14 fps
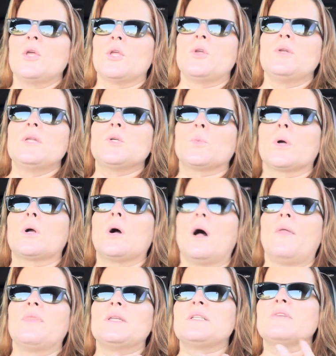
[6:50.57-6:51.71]
You need to work
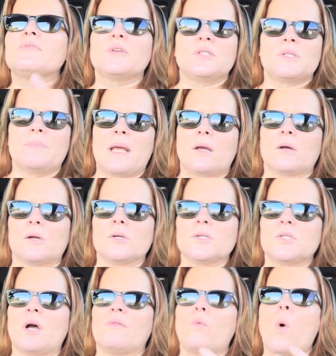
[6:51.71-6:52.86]
on the difference
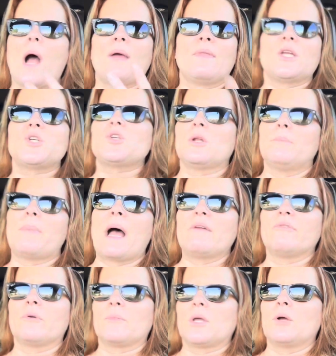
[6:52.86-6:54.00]
makers of why they should buy
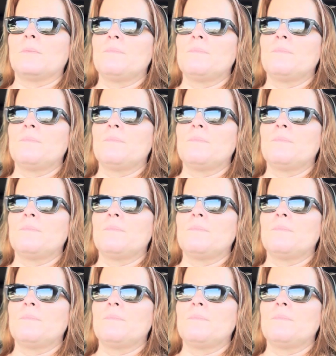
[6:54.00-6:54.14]
from you.